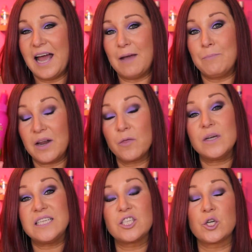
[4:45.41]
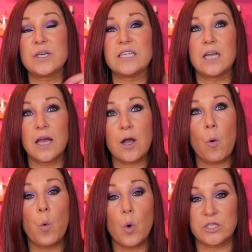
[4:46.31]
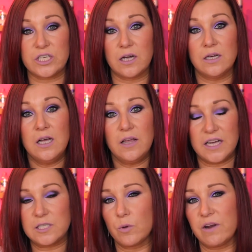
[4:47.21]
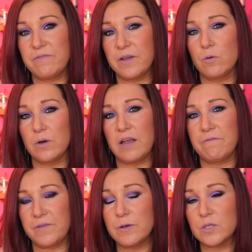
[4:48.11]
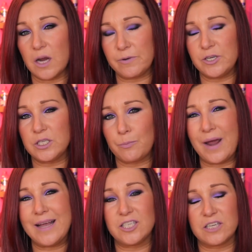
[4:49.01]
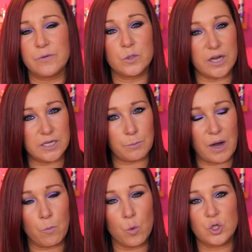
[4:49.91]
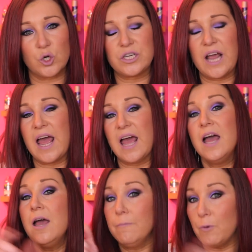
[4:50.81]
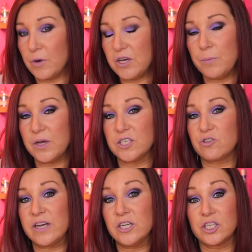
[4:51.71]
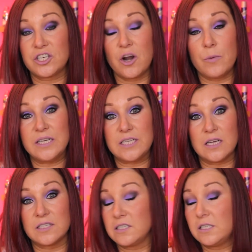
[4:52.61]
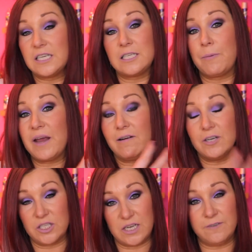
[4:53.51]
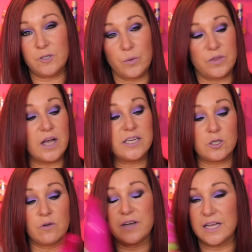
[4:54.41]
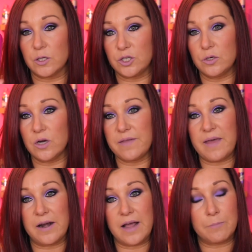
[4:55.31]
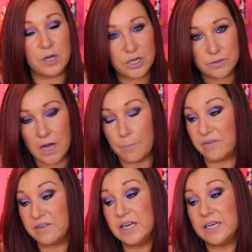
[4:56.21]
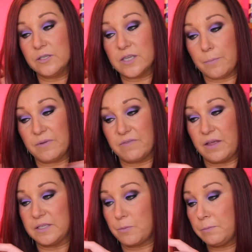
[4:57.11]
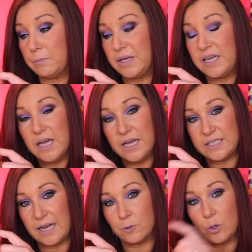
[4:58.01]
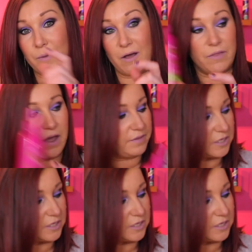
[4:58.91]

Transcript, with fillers: Um, but otherwise it's good. It's like a water. That's what I feel it feels like when you spray it. It just feels like you're spraying water on your hair. But when you put your straighteners through, it does disappear and just leaves you with nice soft hair. So I do like that. And I am going to use it up. I've nearly used it up. In fact, it's probably down to about there.